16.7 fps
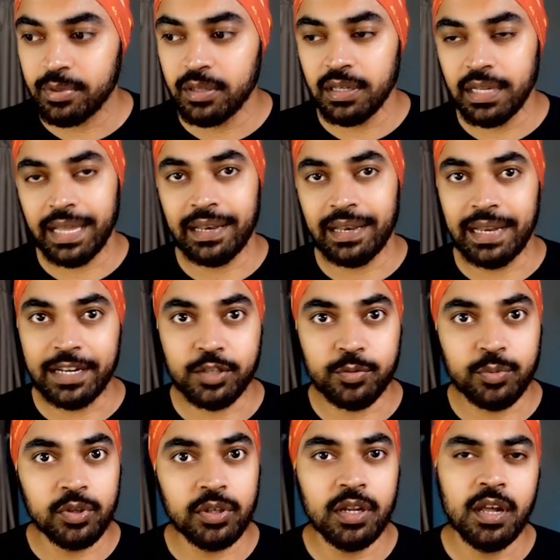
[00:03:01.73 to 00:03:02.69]
and
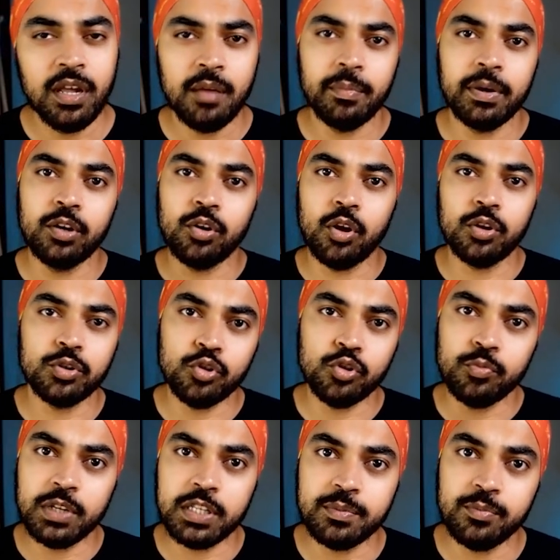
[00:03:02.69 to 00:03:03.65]
legible, but not so
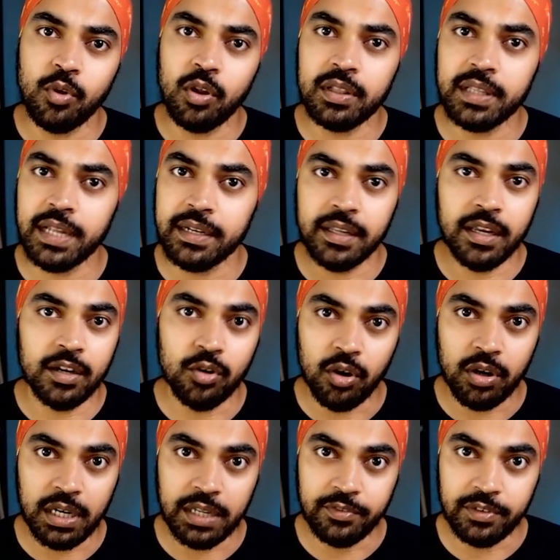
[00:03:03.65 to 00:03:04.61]
much small that they are
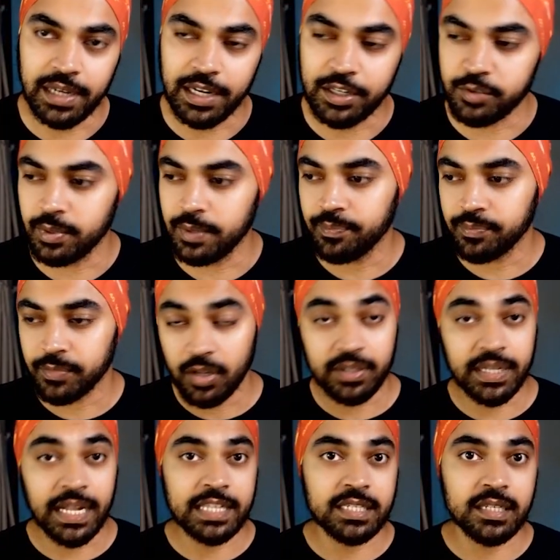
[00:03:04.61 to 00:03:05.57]
not even legible.
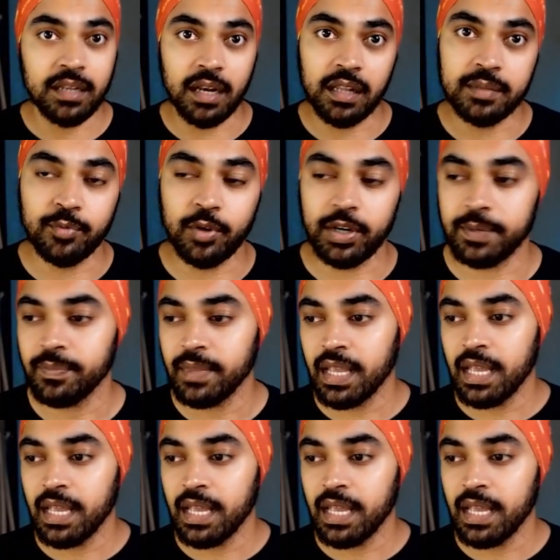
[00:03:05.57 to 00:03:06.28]
That's another point.